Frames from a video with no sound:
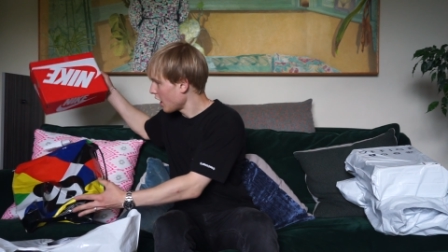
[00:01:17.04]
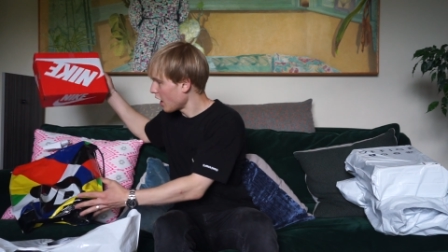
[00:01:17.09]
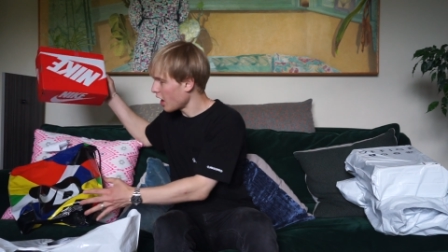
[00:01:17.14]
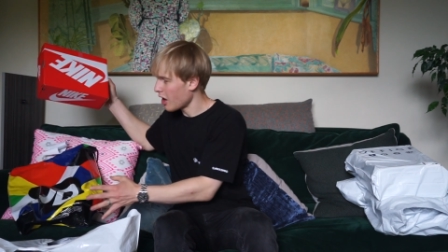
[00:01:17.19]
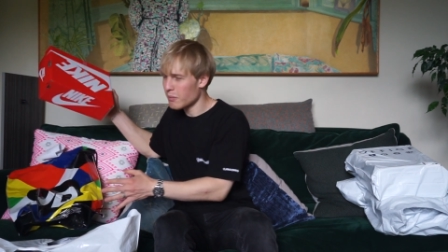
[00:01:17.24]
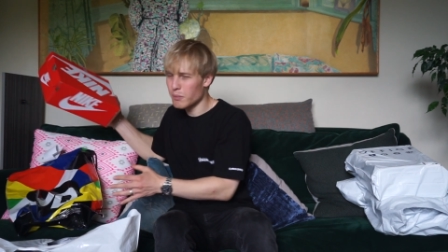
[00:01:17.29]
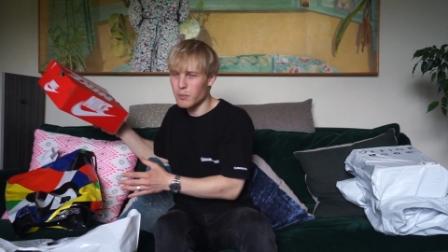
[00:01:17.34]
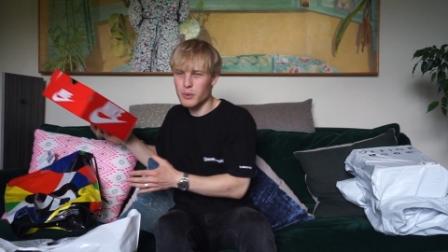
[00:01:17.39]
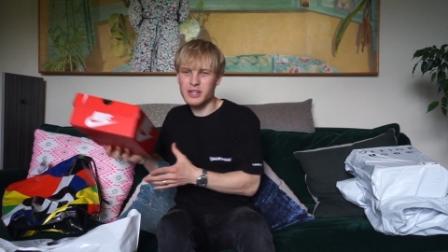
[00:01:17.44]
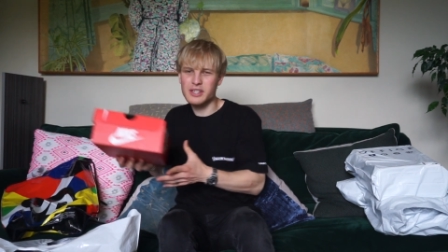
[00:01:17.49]

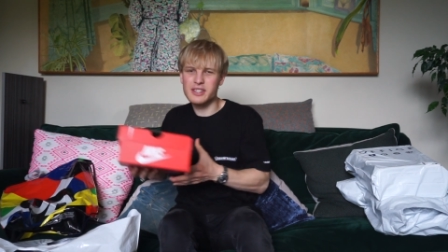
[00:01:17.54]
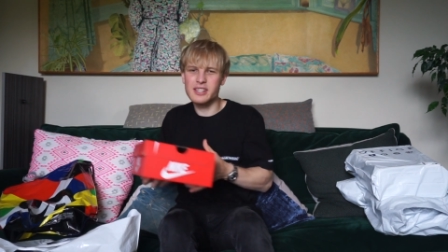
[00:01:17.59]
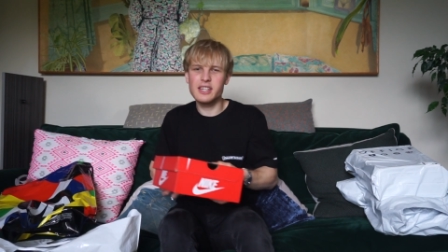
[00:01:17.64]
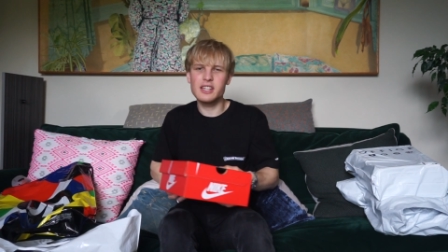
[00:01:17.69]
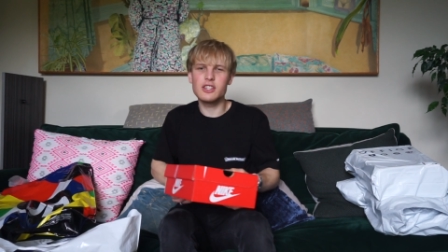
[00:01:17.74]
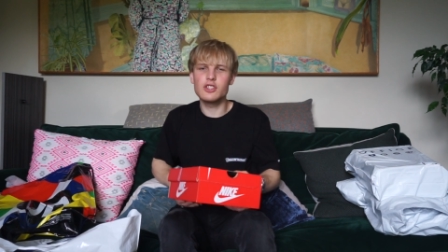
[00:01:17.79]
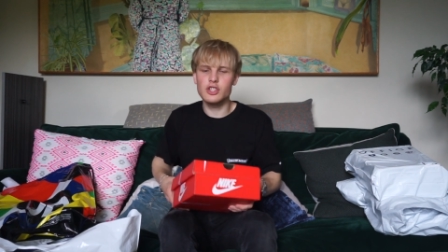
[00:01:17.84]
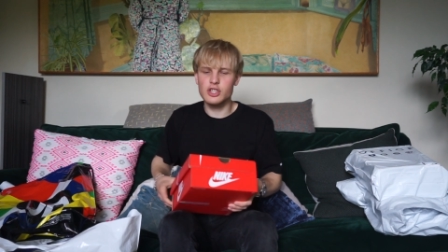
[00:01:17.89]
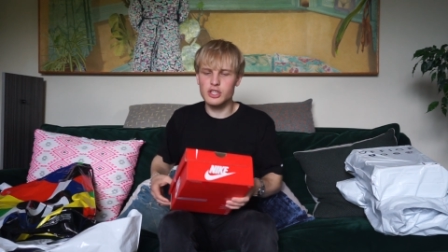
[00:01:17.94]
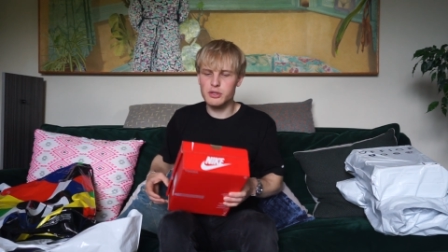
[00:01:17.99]
um, we
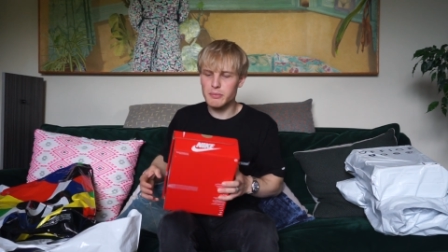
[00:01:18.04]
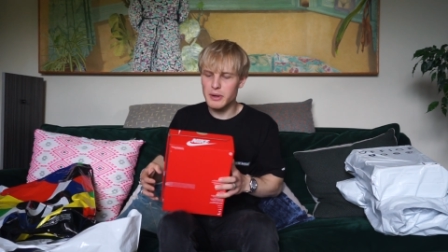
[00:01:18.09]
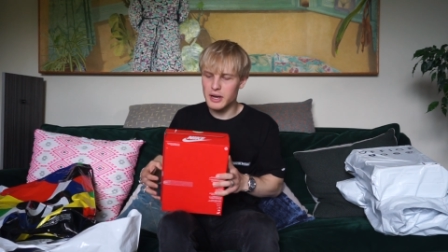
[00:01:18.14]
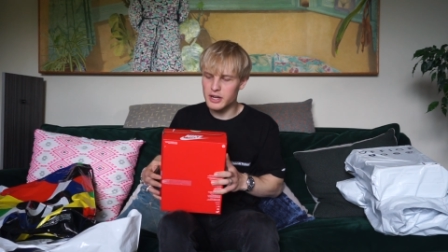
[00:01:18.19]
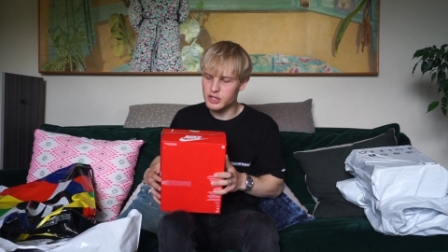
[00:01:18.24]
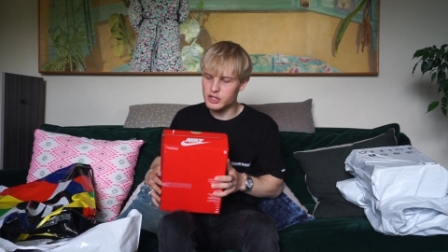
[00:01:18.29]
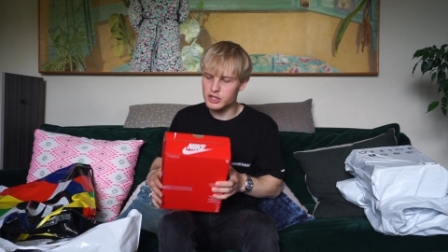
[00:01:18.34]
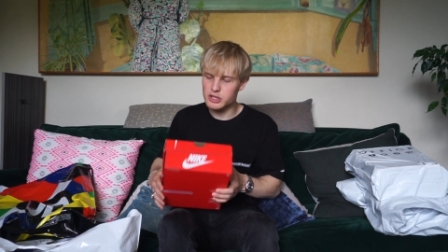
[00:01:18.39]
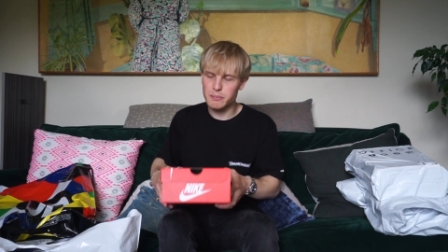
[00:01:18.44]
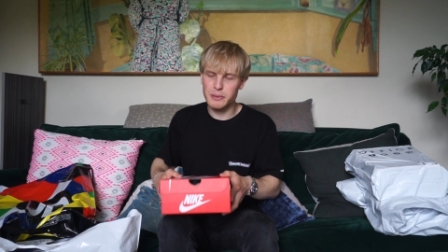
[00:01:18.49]
did just
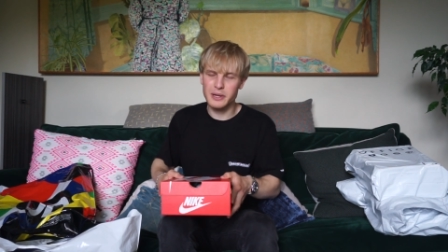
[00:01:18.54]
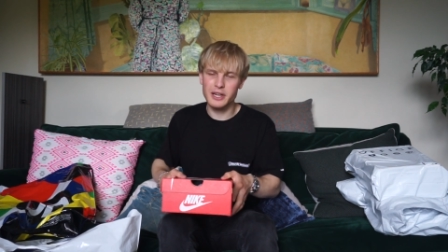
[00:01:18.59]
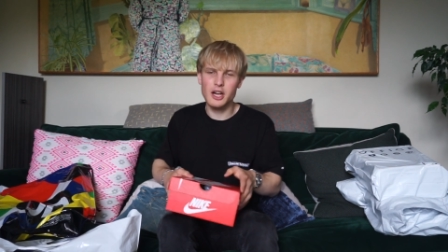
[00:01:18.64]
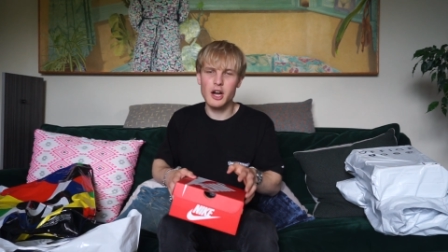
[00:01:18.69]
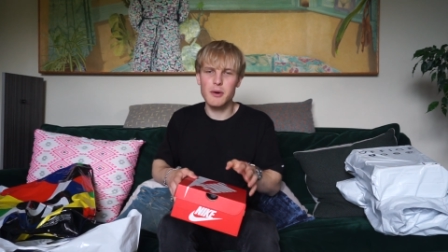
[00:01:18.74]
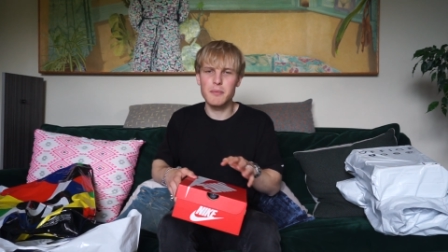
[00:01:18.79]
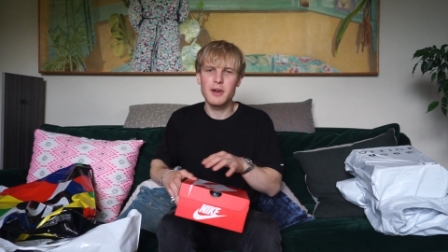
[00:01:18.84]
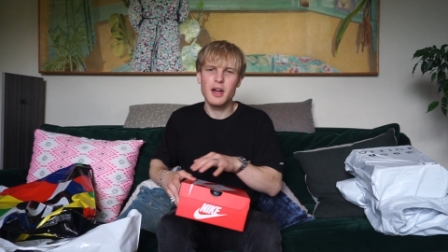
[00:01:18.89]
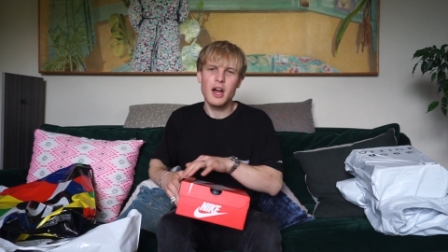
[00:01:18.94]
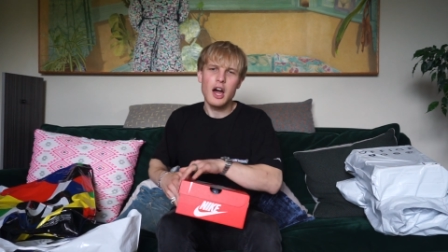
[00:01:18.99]
manage to pick
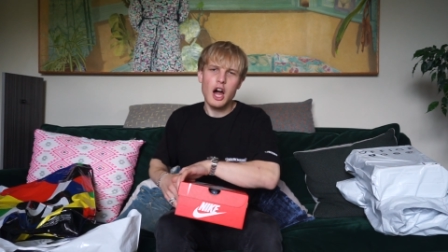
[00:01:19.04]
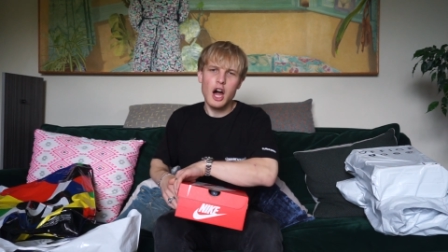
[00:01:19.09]
up